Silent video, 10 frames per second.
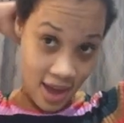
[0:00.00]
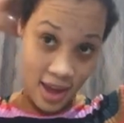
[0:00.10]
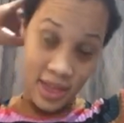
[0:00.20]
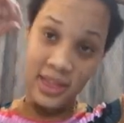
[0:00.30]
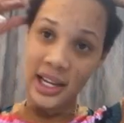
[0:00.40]

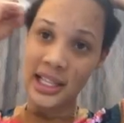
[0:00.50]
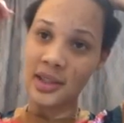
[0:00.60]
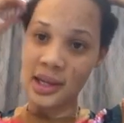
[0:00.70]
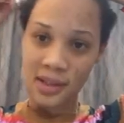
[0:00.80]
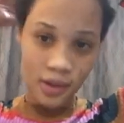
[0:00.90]
these
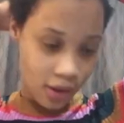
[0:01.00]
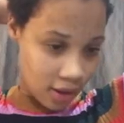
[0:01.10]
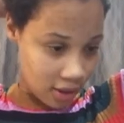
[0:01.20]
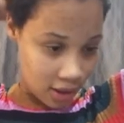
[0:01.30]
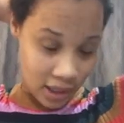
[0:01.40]
ones are
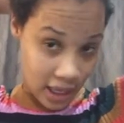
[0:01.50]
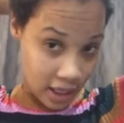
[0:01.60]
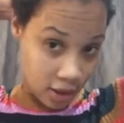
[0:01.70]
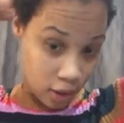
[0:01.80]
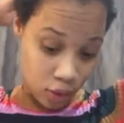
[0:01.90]
like, it
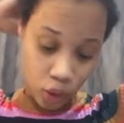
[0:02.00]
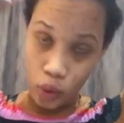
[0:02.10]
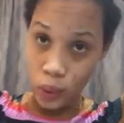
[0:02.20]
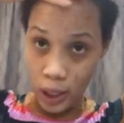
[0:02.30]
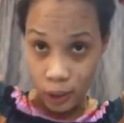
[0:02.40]
goes
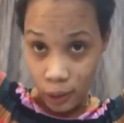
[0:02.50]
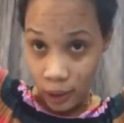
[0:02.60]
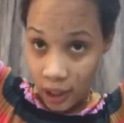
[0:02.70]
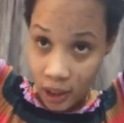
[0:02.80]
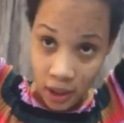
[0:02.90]

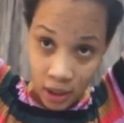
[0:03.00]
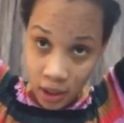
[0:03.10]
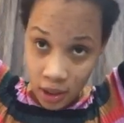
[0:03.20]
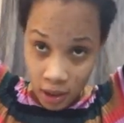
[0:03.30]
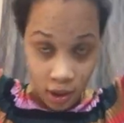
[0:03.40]
quick.
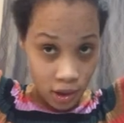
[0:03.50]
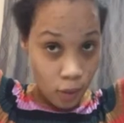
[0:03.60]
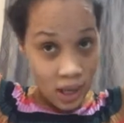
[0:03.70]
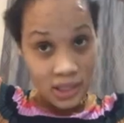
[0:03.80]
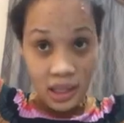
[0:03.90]
The
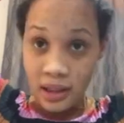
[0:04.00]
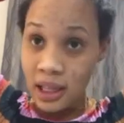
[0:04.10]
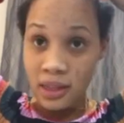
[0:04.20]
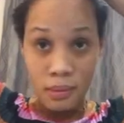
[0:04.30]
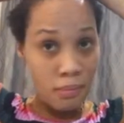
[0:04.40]
ones that take
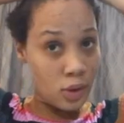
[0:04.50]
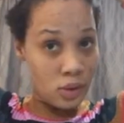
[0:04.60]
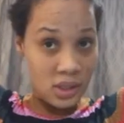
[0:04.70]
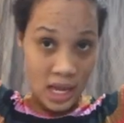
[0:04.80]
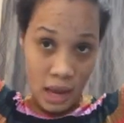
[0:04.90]
the
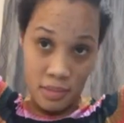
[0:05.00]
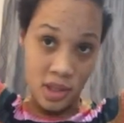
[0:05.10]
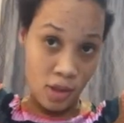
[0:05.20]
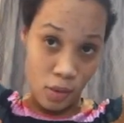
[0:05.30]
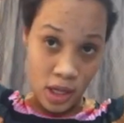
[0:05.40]
most time is
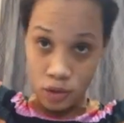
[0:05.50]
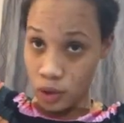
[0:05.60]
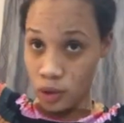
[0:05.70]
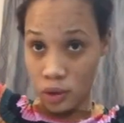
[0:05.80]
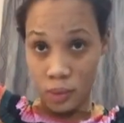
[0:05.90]
the ones on
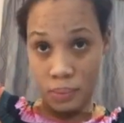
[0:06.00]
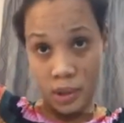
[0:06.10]
top.